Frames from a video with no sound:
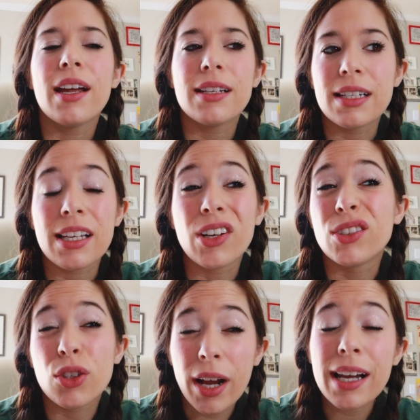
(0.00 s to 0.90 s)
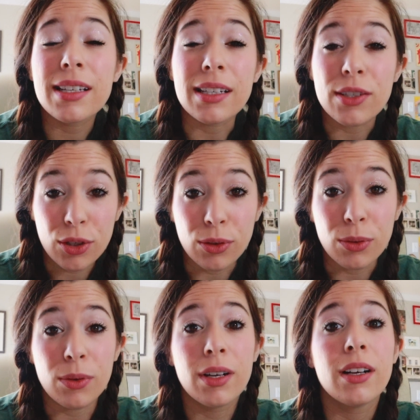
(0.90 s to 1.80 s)
It says they are attracted
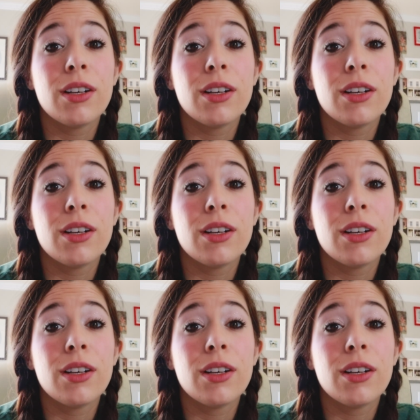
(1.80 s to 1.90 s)
to